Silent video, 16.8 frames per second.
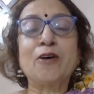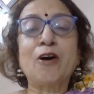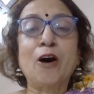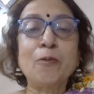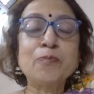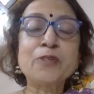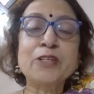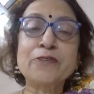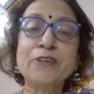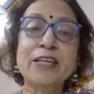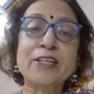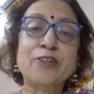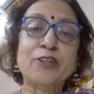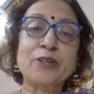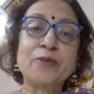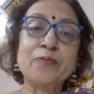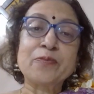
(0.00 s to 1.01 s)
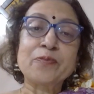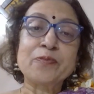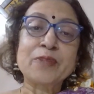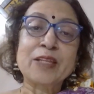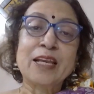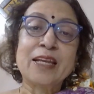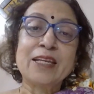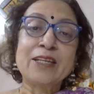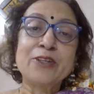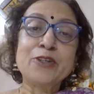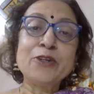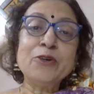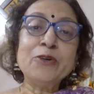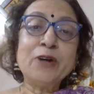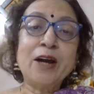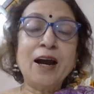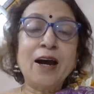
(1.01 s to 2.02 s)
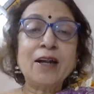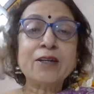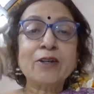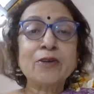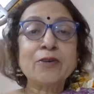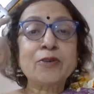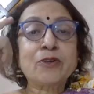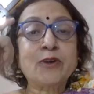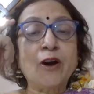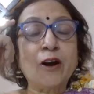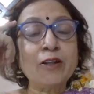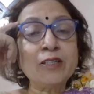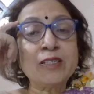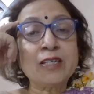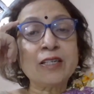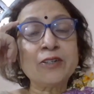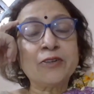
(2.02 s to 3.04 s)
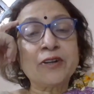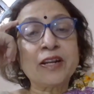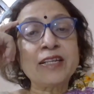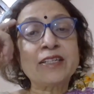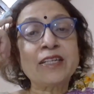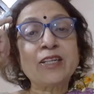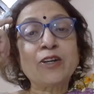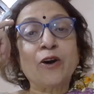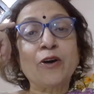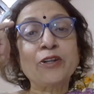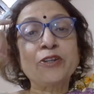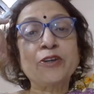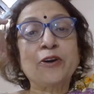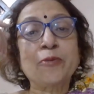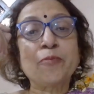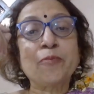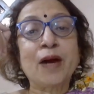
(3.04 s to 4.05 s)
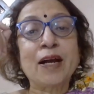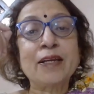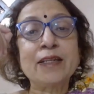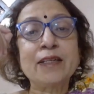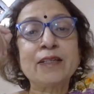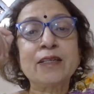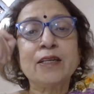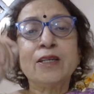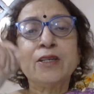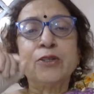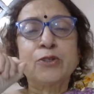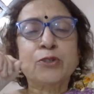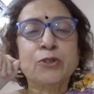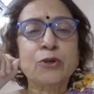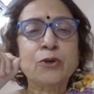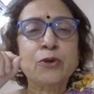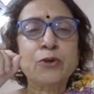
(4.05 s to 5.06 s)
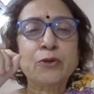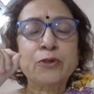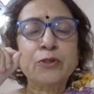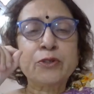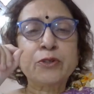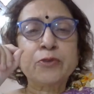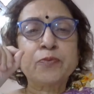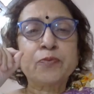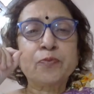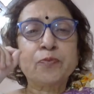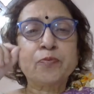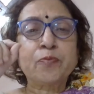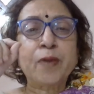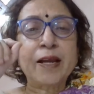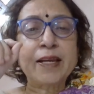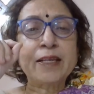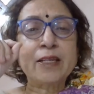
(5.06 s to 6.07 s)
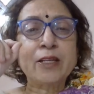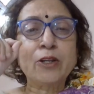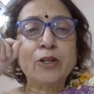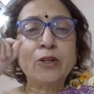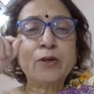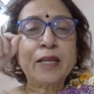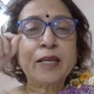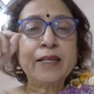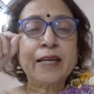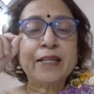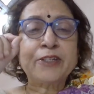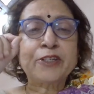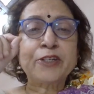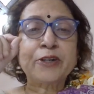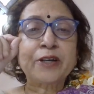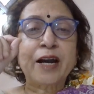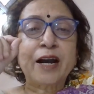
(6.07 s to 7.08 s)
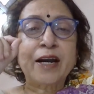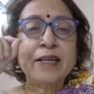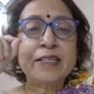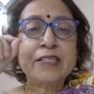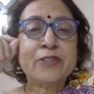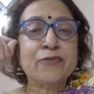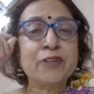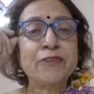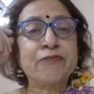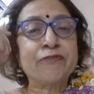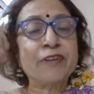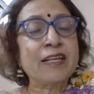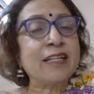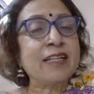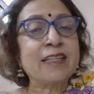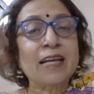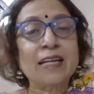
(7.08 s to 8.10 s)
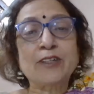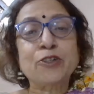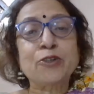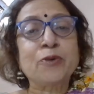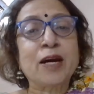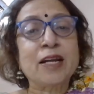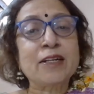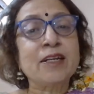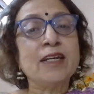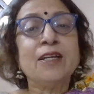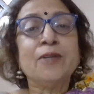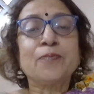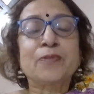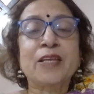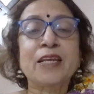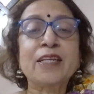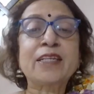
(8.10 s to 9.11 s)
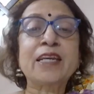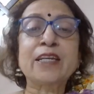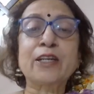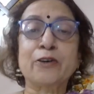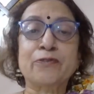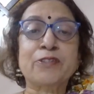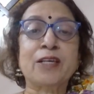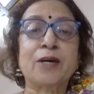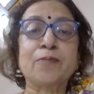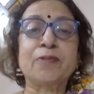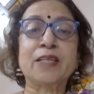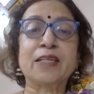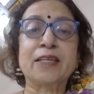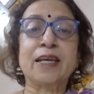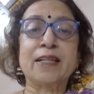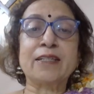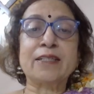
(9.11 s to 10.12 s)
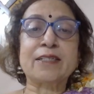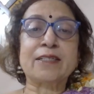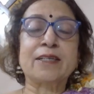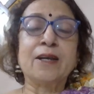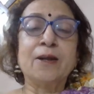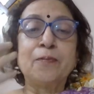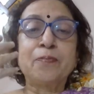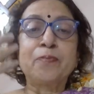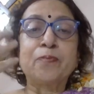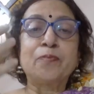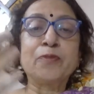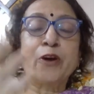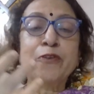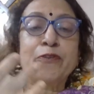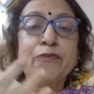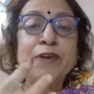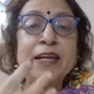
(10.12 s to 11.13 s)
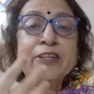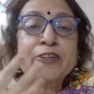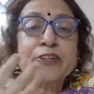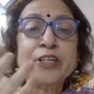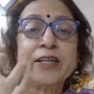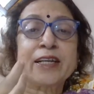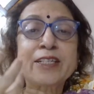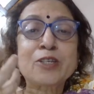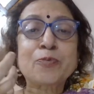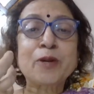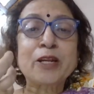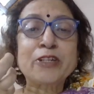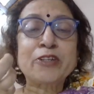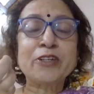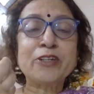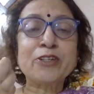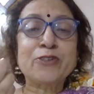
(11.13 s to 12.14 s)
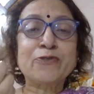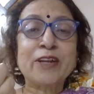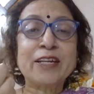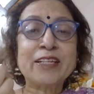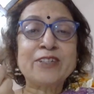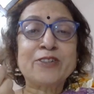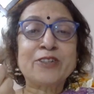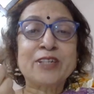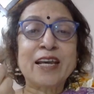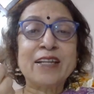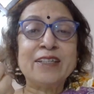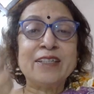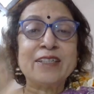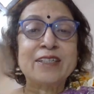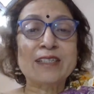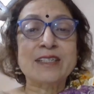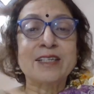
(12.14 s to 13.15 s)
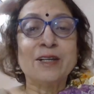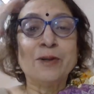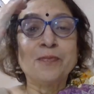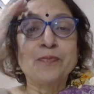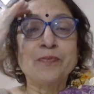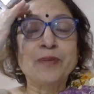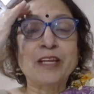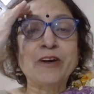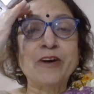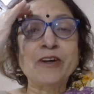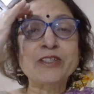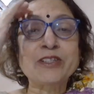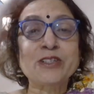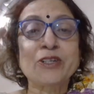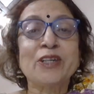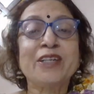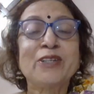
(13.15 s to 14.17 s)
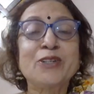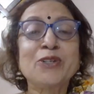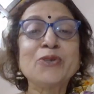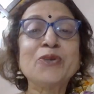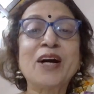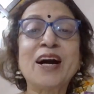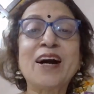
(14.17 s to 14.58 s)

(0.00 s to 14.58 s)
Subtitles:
observation. You are concentrating on your mind. So by looking at your eyes, we feel that you are thinking of something else. Your facial expression is very tense because you